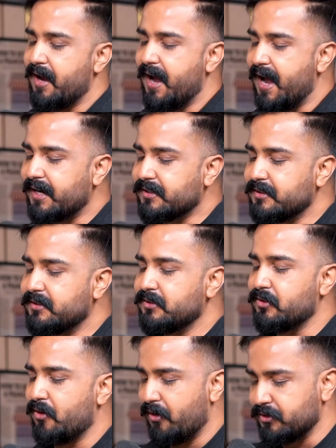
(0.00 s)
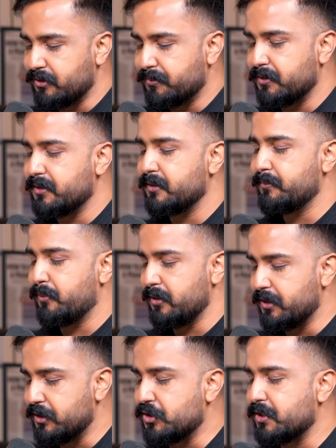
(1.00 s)
Actor, entrepreneur,
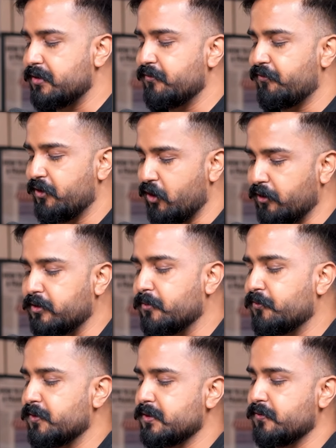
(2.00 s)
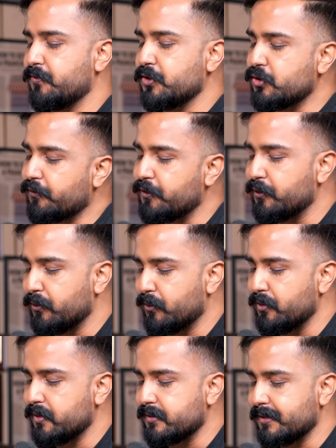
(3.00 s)
politician, philanthropist, which of your
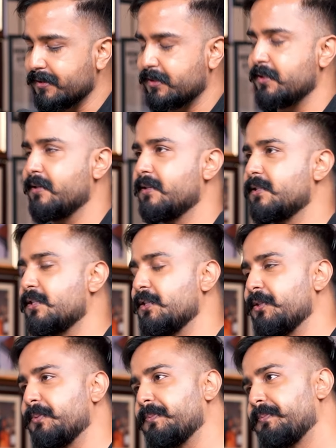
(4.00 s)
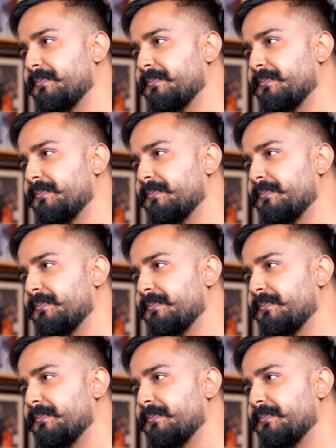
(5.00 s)
roles is dearest to you?